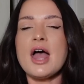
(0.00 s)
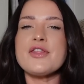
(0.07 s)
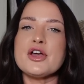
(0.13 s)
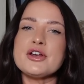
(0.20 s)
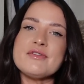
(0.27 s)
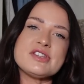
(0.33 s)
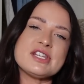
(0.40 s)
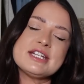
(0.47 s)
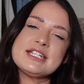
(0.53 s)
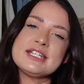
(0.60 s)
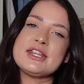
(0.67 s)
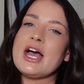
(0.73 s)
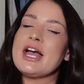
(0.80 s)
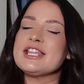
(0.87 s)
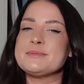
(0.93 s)
The only reason I
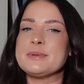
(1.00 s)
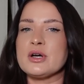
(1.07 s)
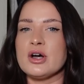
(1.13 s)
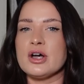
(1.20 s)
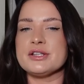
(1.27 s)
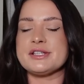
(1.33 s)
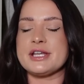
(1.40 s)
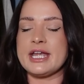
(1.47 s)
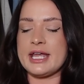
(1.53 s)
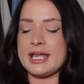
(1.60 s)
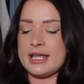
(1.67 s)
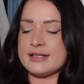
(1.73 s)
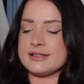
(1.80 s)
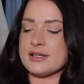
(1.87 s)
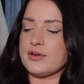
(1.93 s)
did that is because it
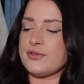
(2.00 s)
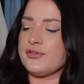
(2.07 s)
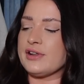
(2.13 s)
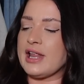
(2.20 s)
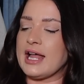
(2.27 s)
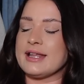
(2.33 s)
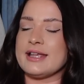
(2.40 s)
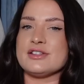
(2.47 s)
is flat.